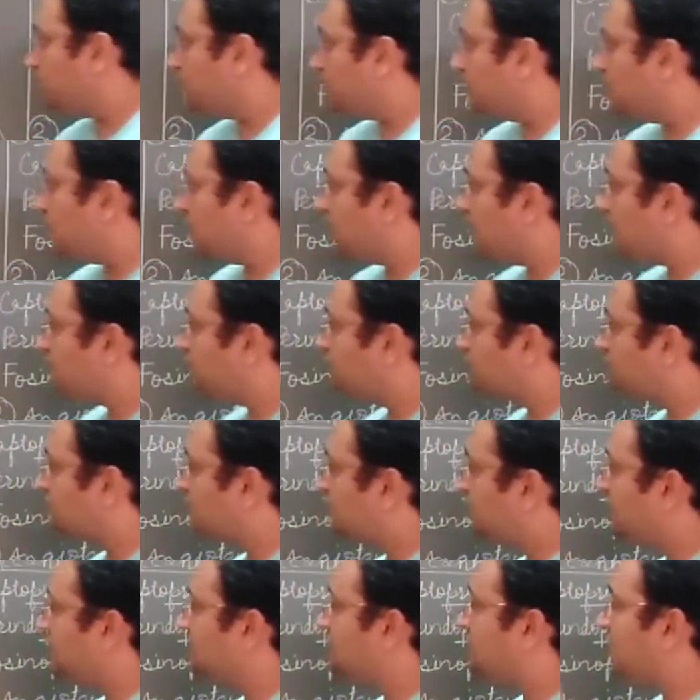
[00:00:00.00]
we have
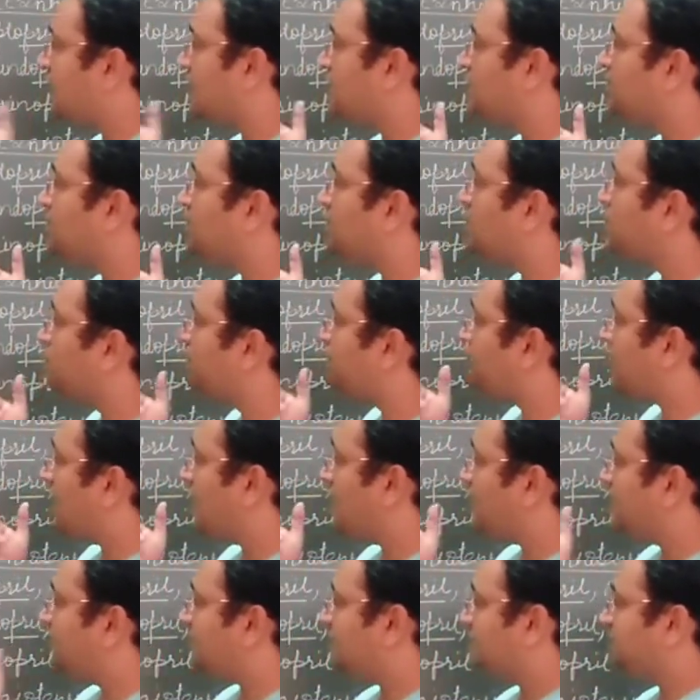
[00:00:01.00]
3 types of
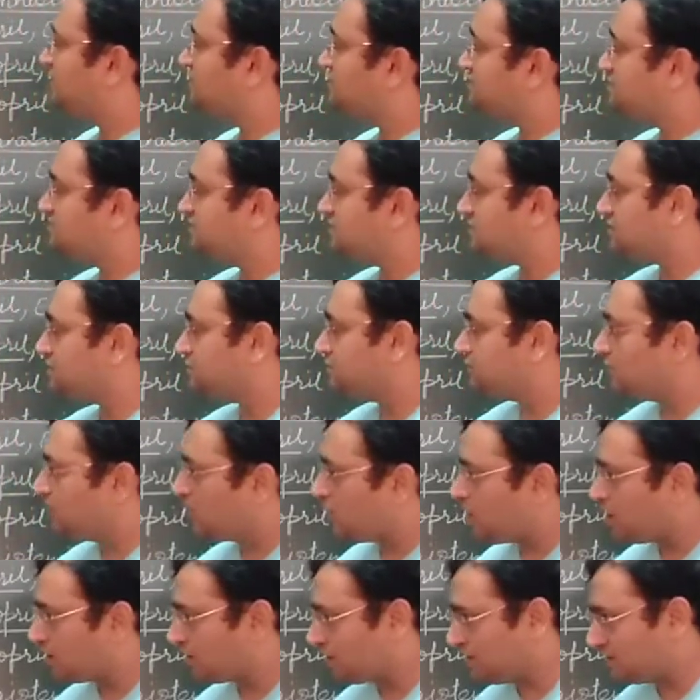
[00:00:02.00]
adrenergic
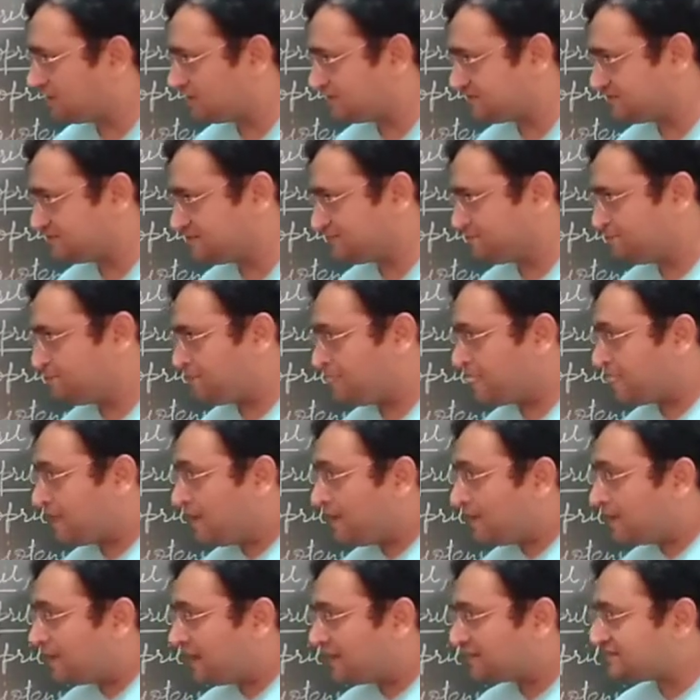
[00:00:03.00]
blockers.
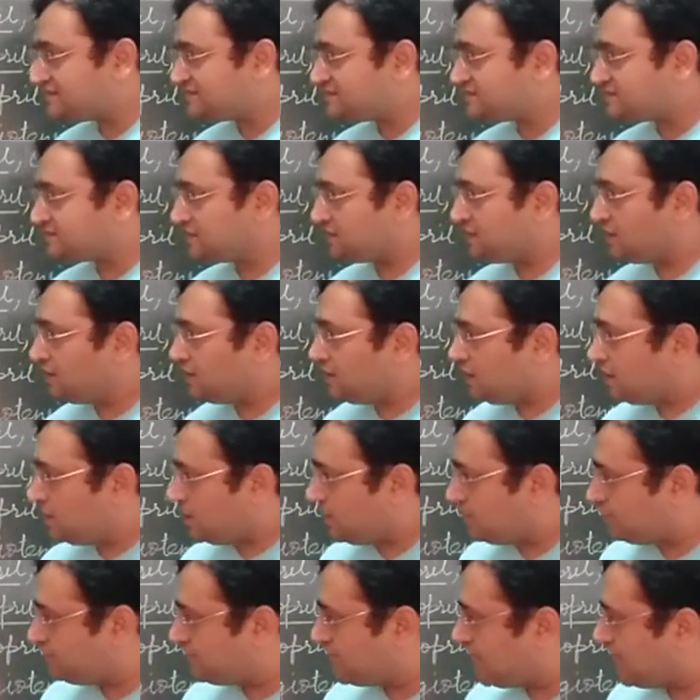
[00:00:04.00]
Next,
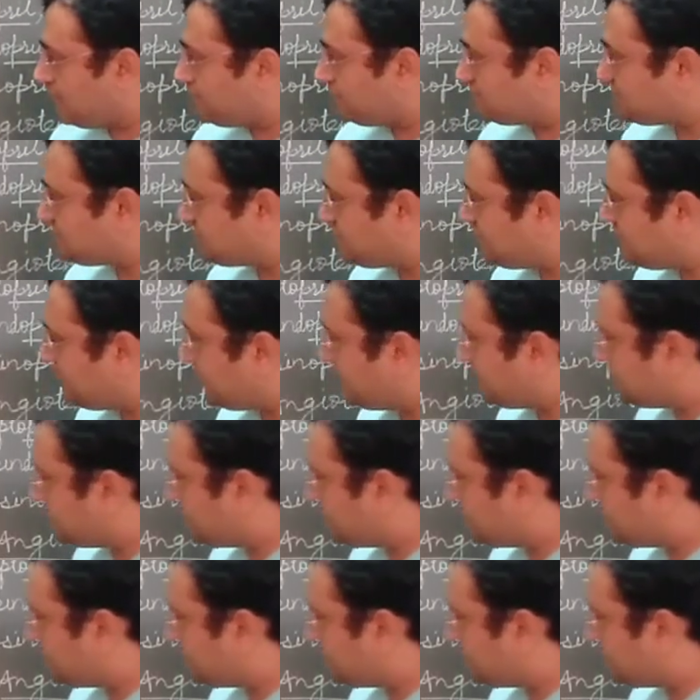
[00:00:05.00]
we have studied